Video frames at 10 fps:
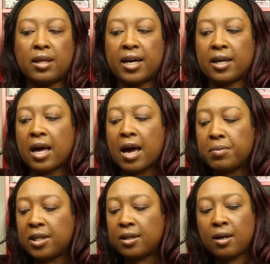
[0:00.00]
Like,
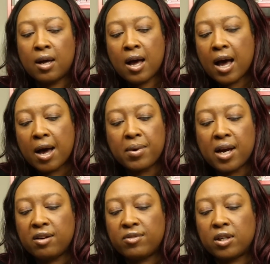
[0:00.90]
I mean, I'm
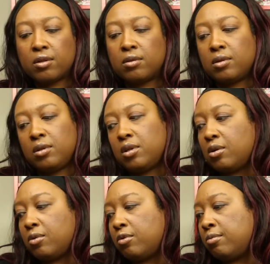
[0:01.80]
not even, you
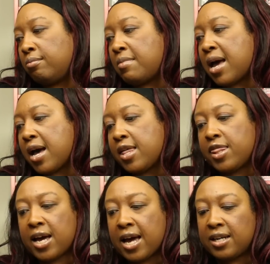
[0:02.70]
know,
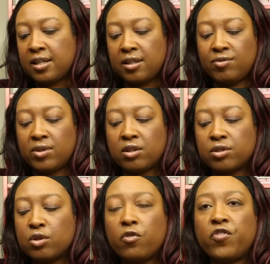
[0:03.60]
mad that I didn't,
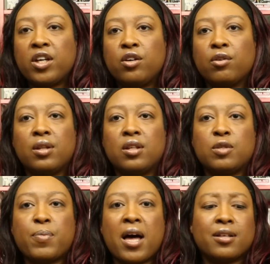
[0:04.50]
there's no figure in
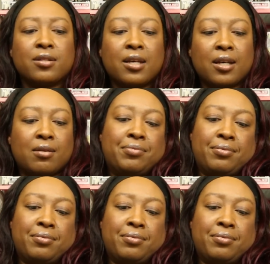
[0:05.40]
this box. Like,